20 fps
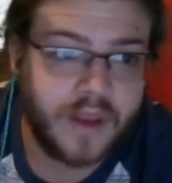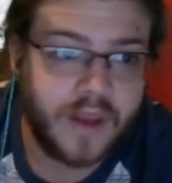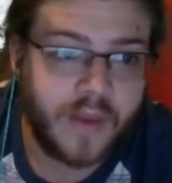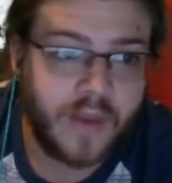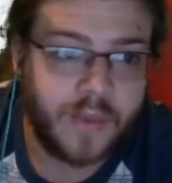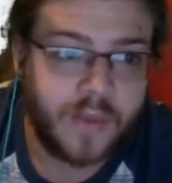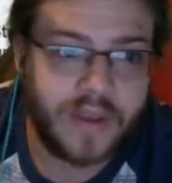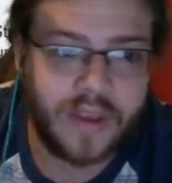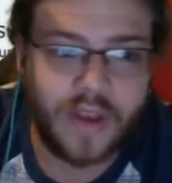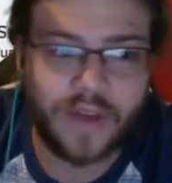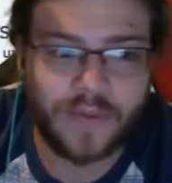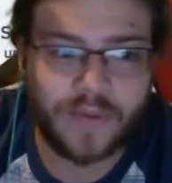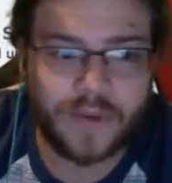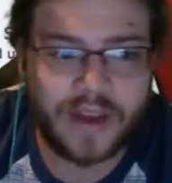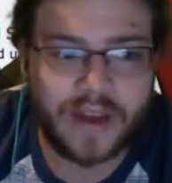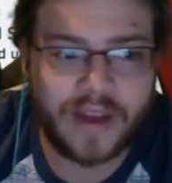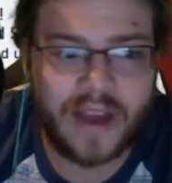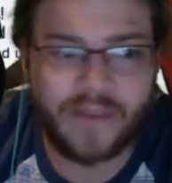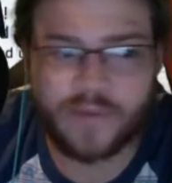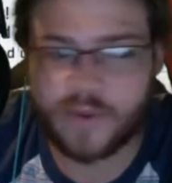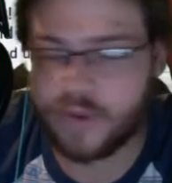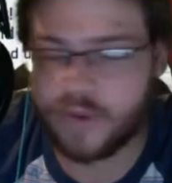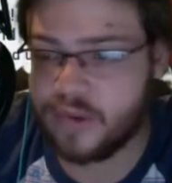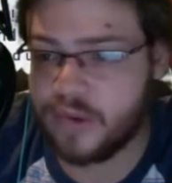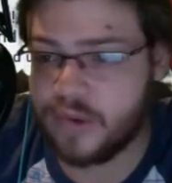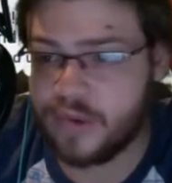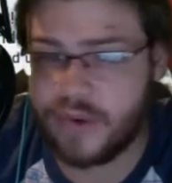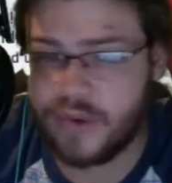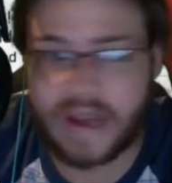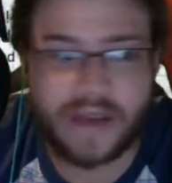We can go for an After
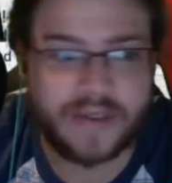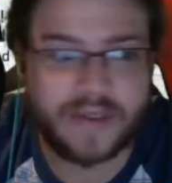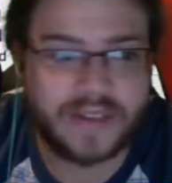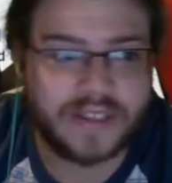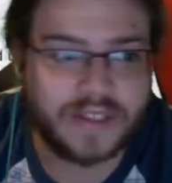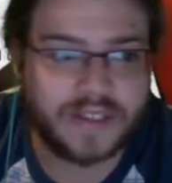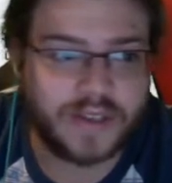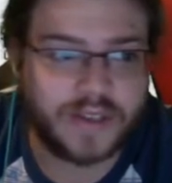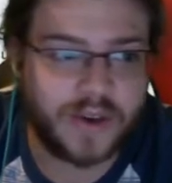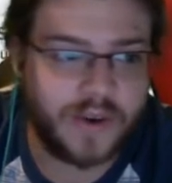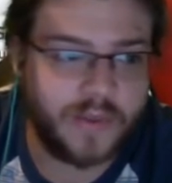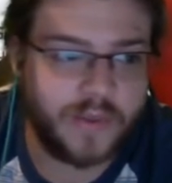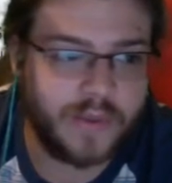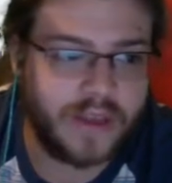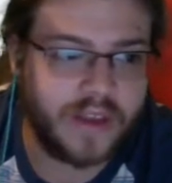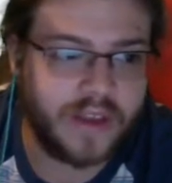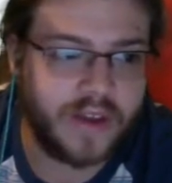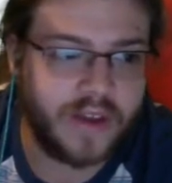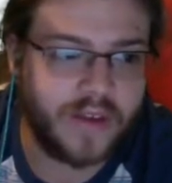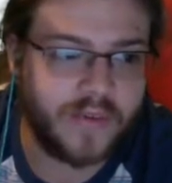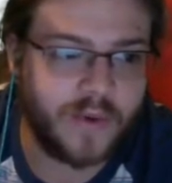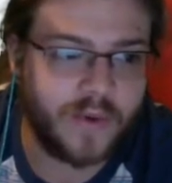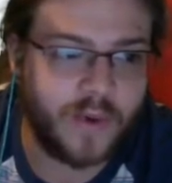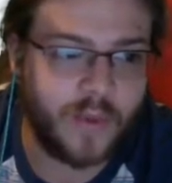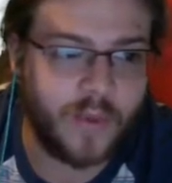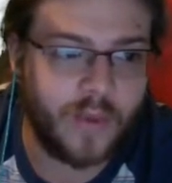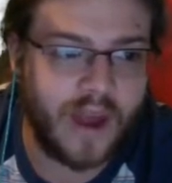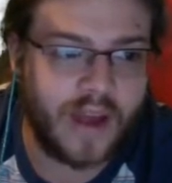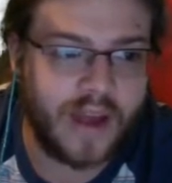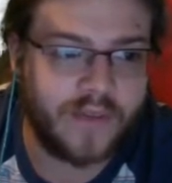You now this turn. We can go for a
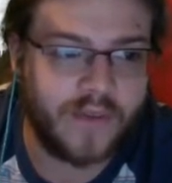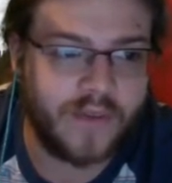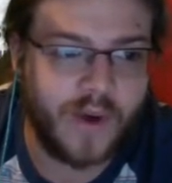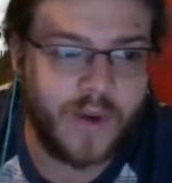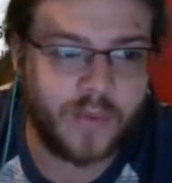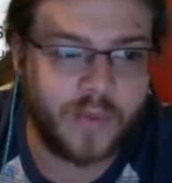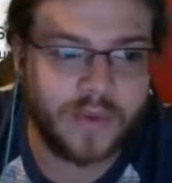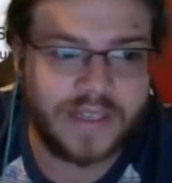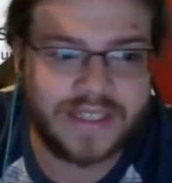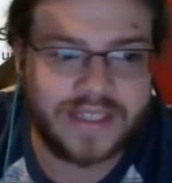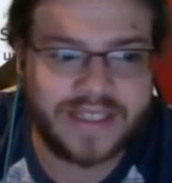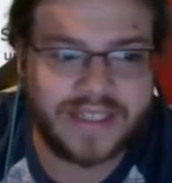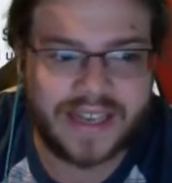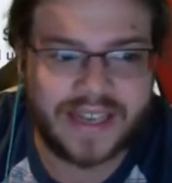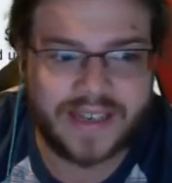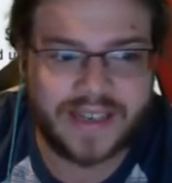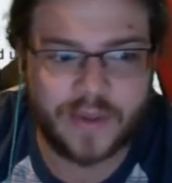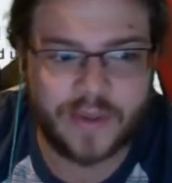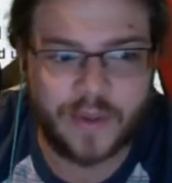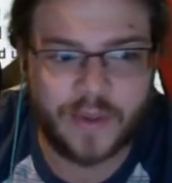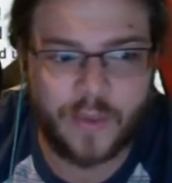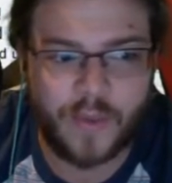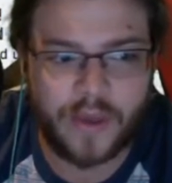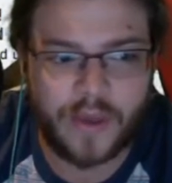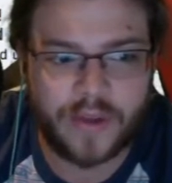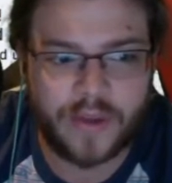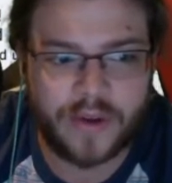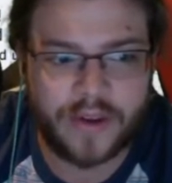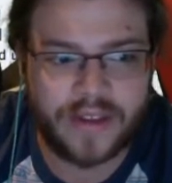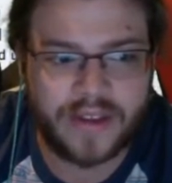Rockfall, reset the
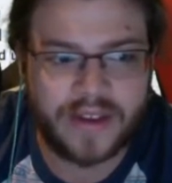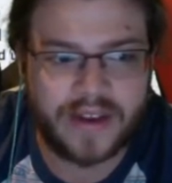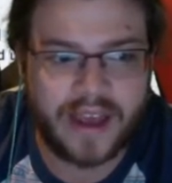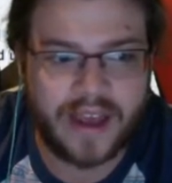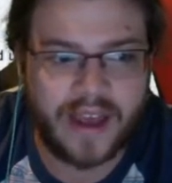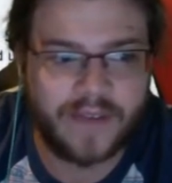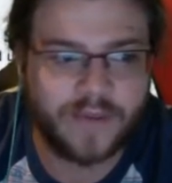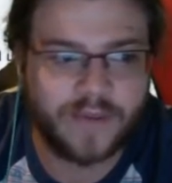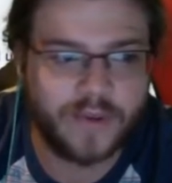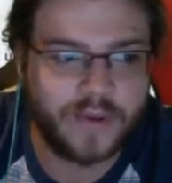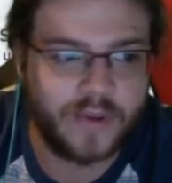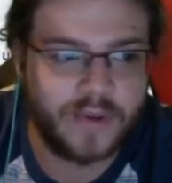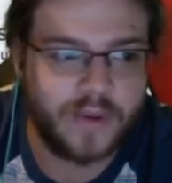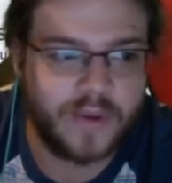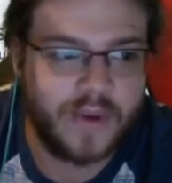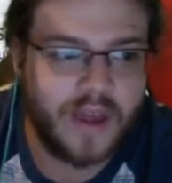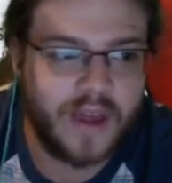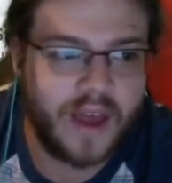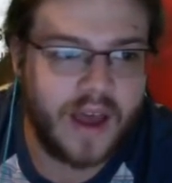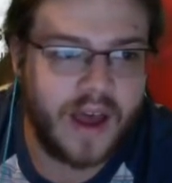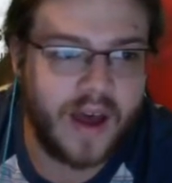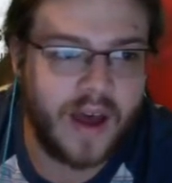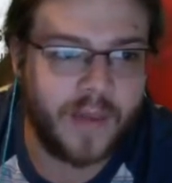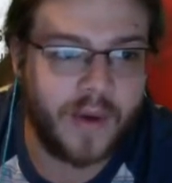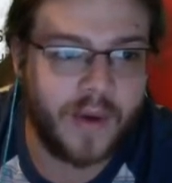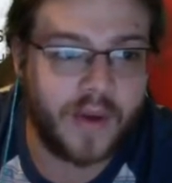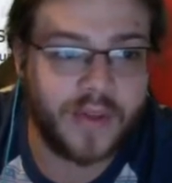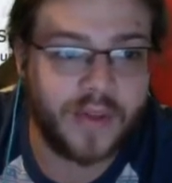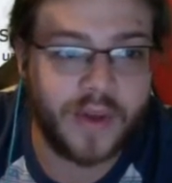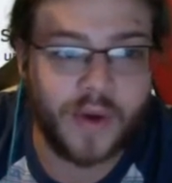Weather, and then After You.
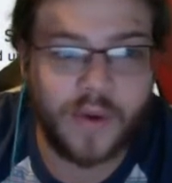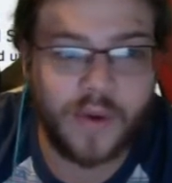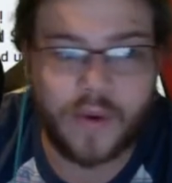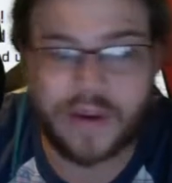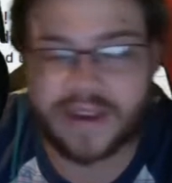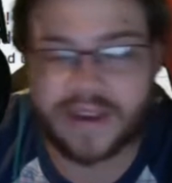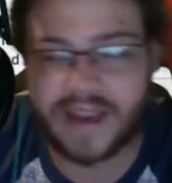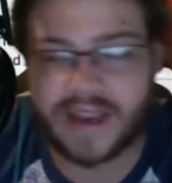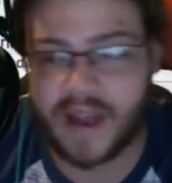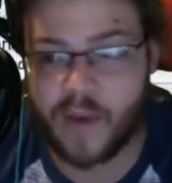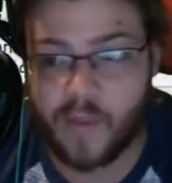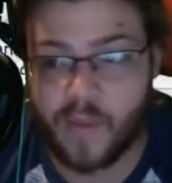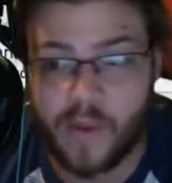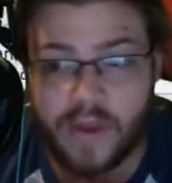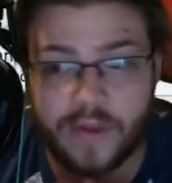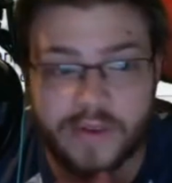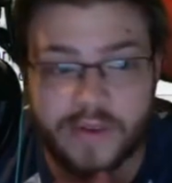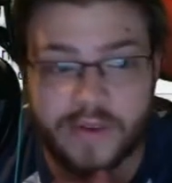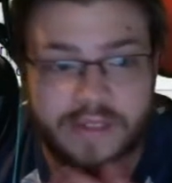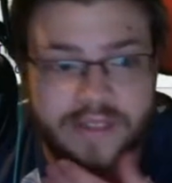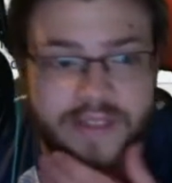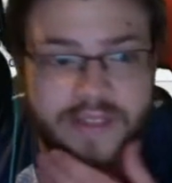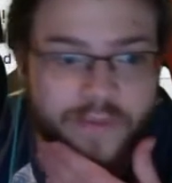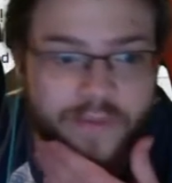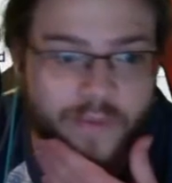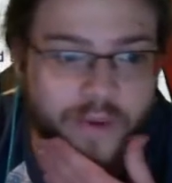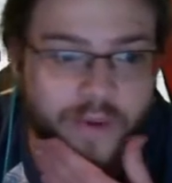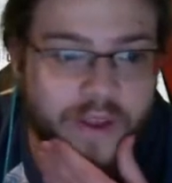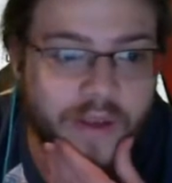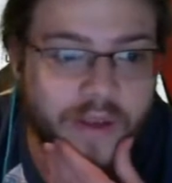Although now Weather is set
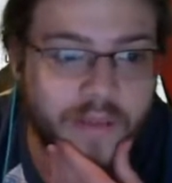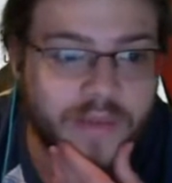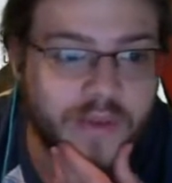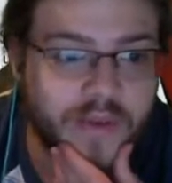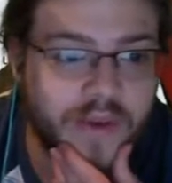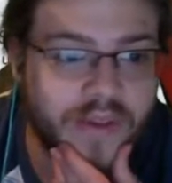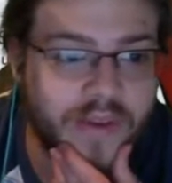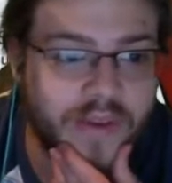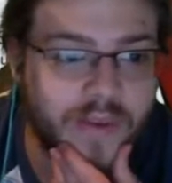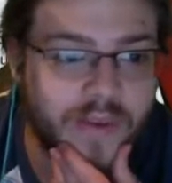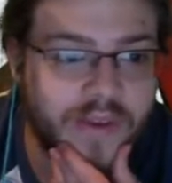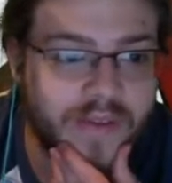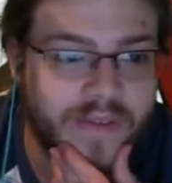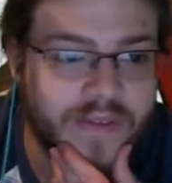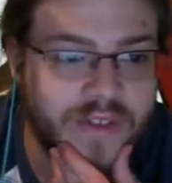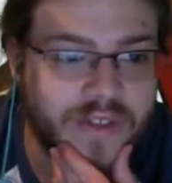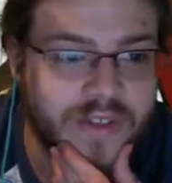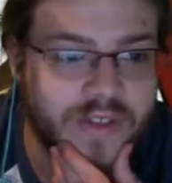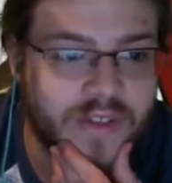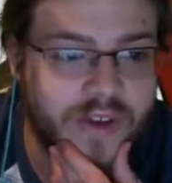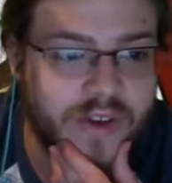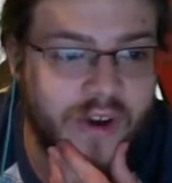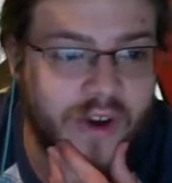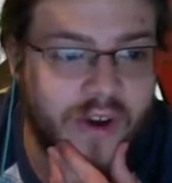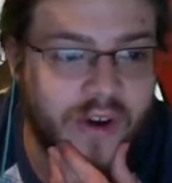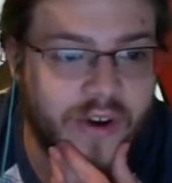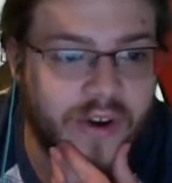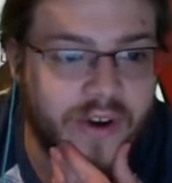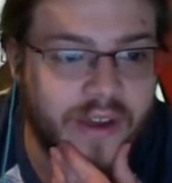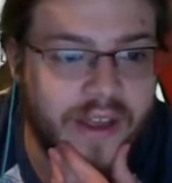for him, so I think we have to just
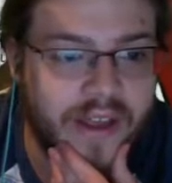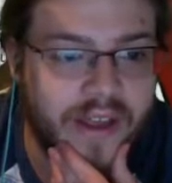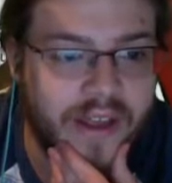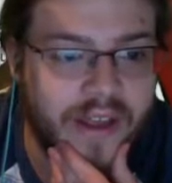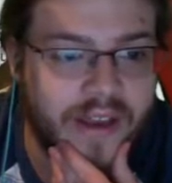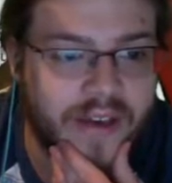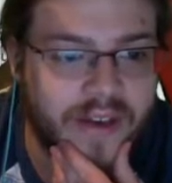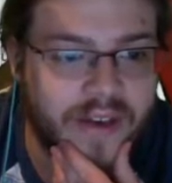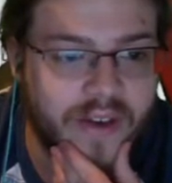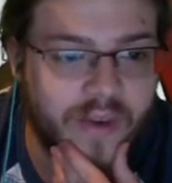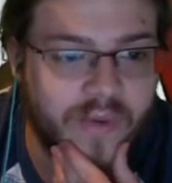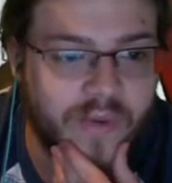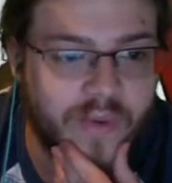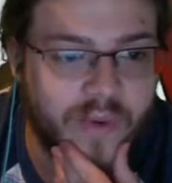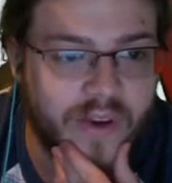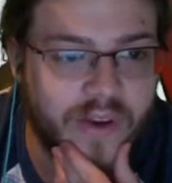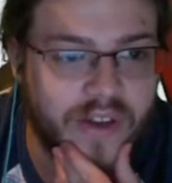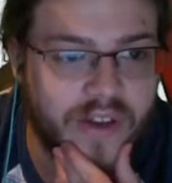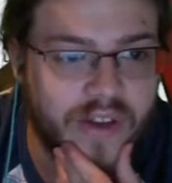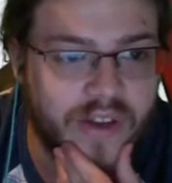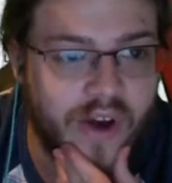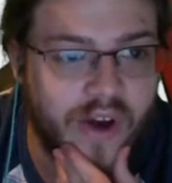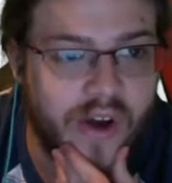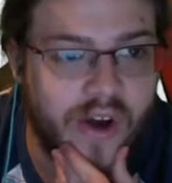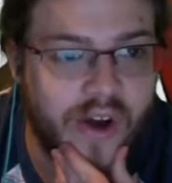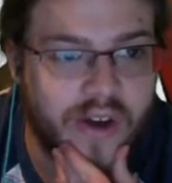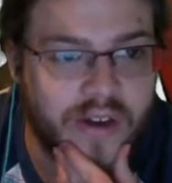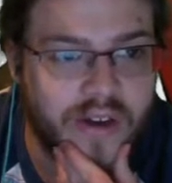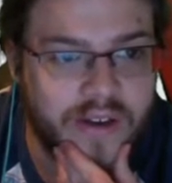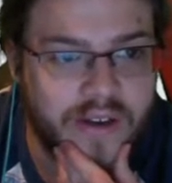guard and go for a
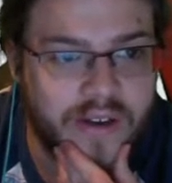Yawn.